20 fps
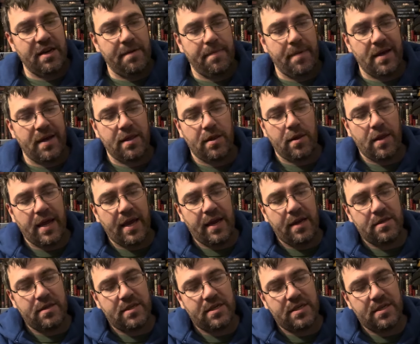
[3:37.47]
by the
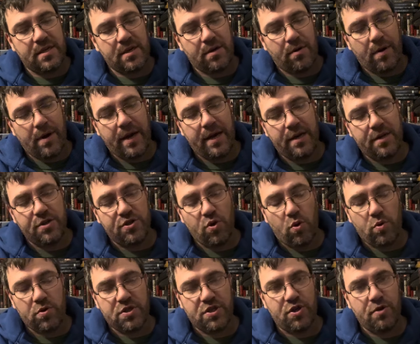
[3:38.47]
late, great
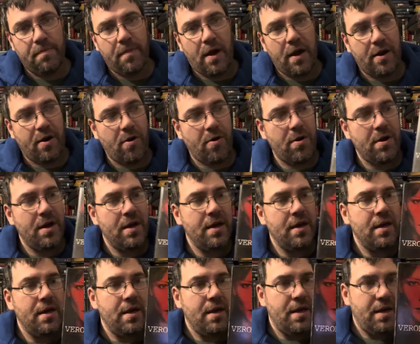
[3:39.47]
Joel Schumacher,
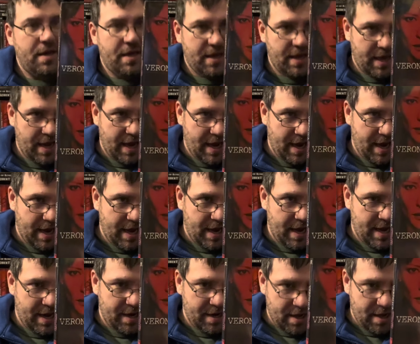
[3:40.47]

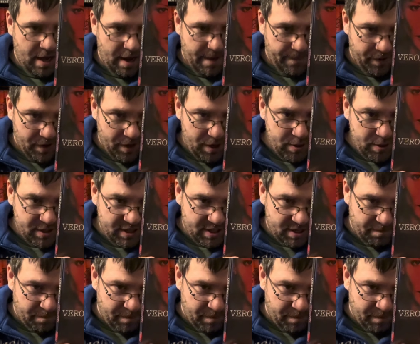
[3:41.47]
and produced